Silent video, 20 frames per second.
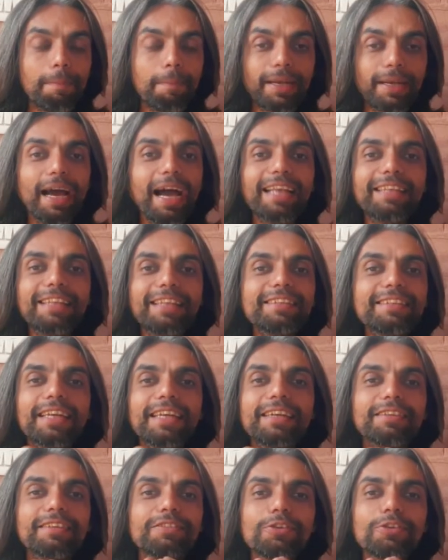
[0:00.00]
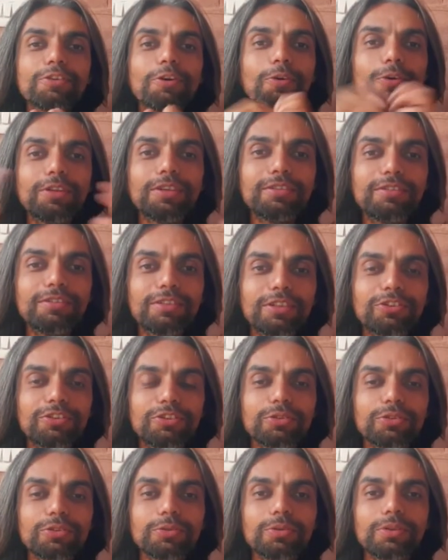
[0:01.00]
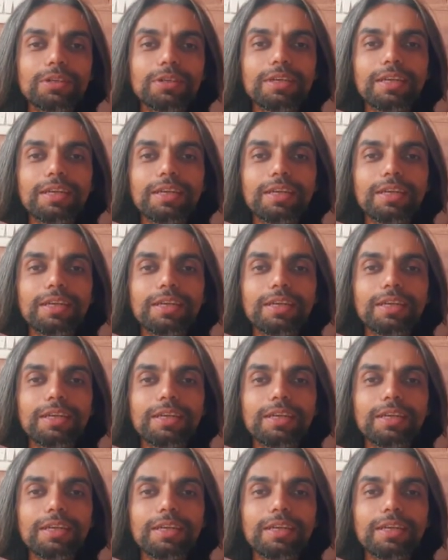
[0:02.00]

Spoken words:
But Einstein resolved this issue